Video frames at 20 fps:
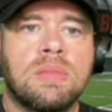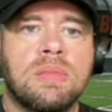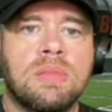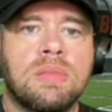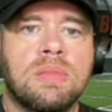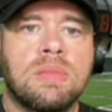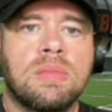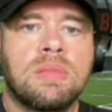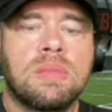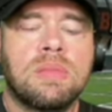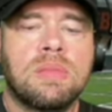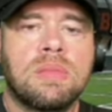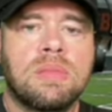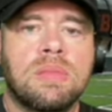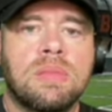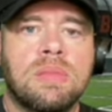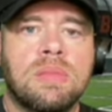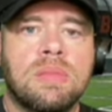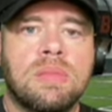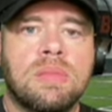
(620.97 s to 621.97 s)

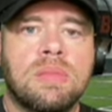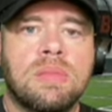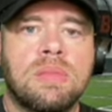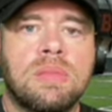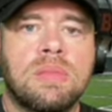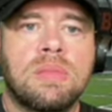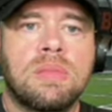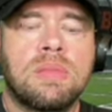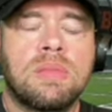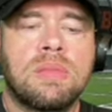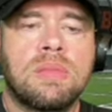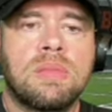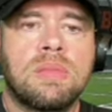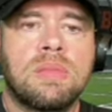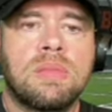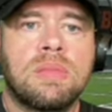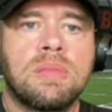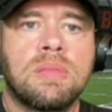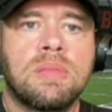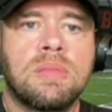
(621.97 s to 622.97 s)

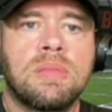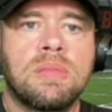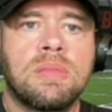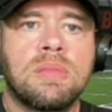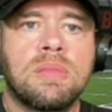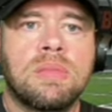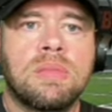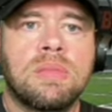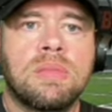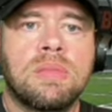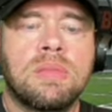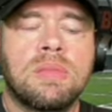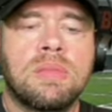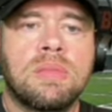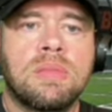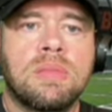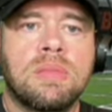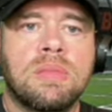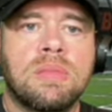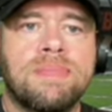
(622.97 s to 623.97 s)

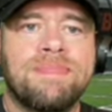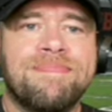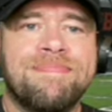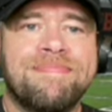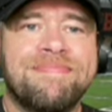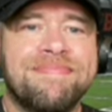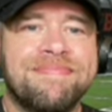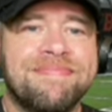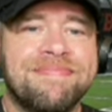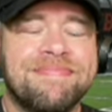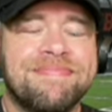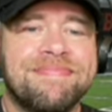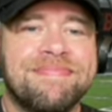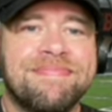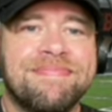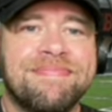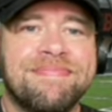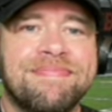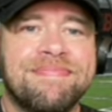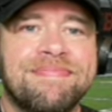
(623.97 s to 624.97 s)

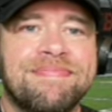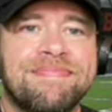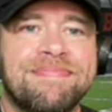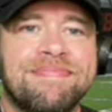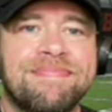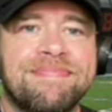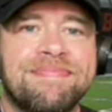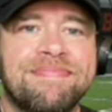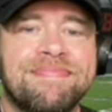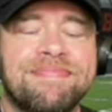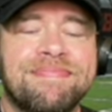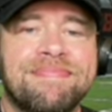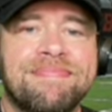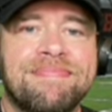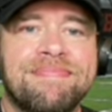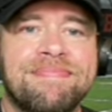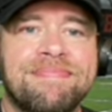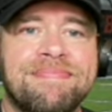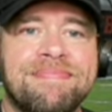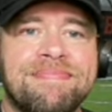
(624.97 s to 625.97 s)

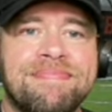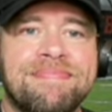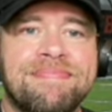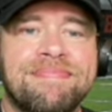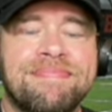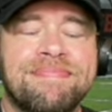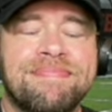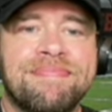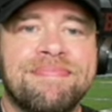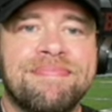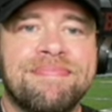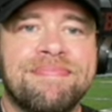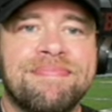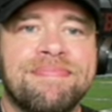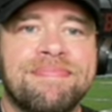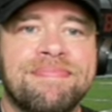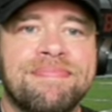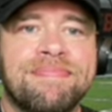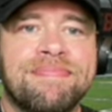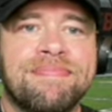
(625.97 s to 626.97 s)

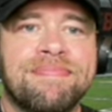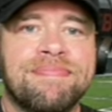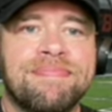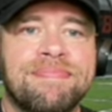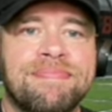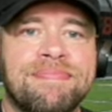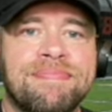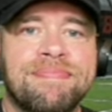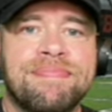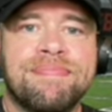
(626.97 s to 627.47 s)
(not speaking)